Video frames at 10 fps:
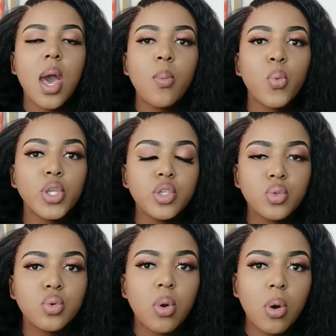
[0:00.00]
When you
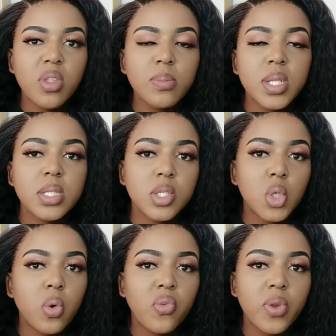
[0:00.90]
do call them, it is a
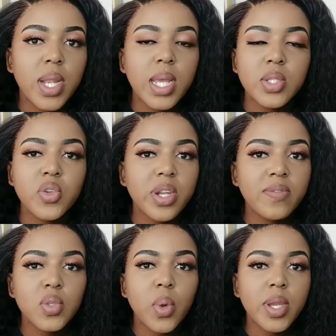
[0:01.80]
toll-free line, so you don't
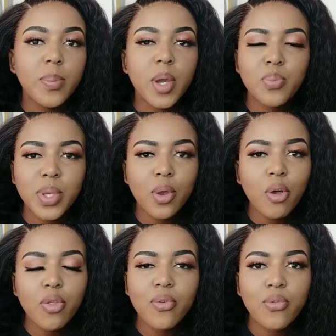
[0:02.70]
have to worry about being
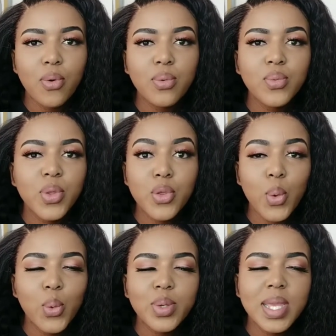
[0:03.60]
on the phone with your
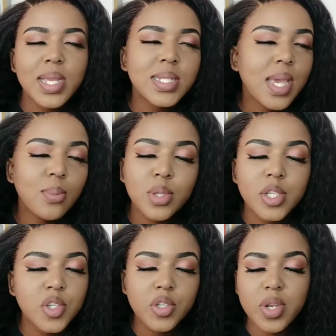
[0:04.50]
own airtime. You
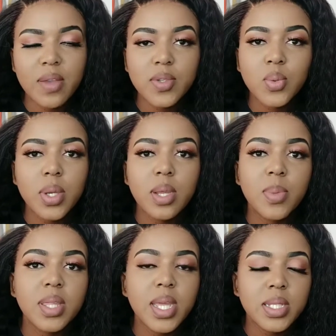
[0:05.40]
literally don't have to worry
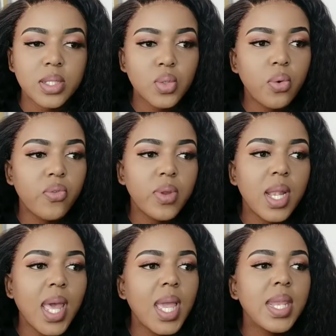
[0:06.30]
about that. It's a toll-free
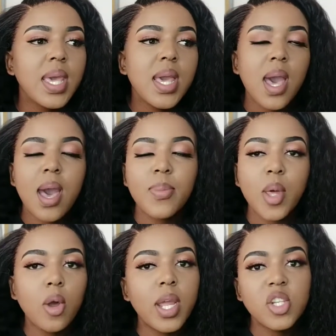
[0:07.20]
line.
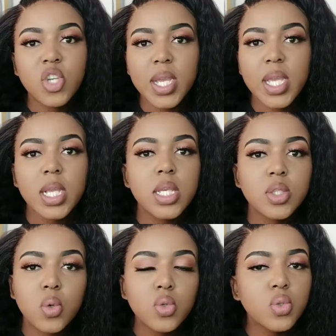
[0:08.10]
The online tracking
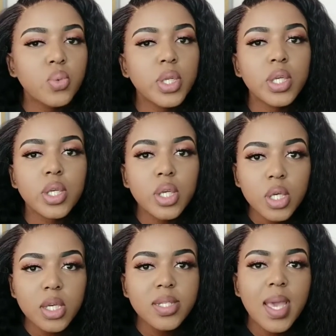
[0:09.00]
is also really
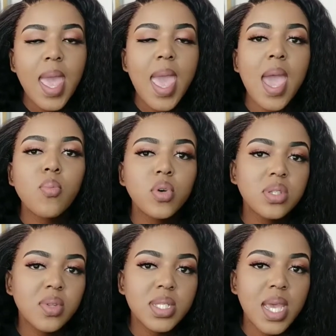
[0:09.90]
good, and
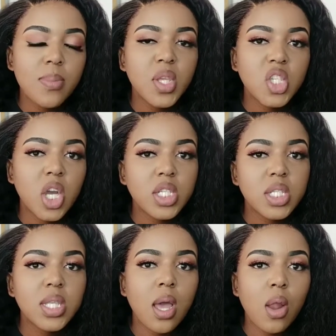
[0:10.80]
most of the time the
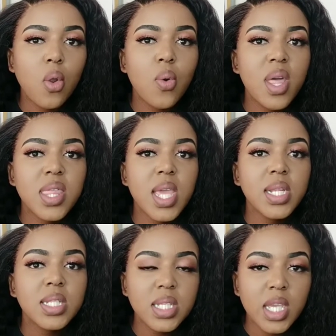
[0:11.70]
charges are lower
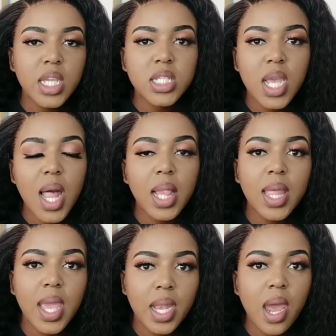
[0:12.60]
than DHL
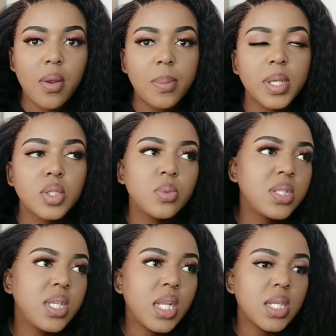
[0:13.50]
and Aramex. So with
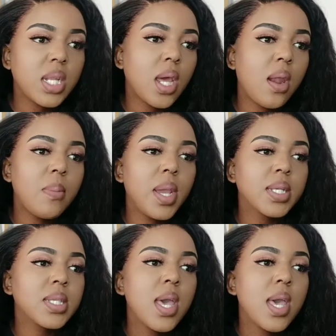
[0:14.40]
DHL and Aramex,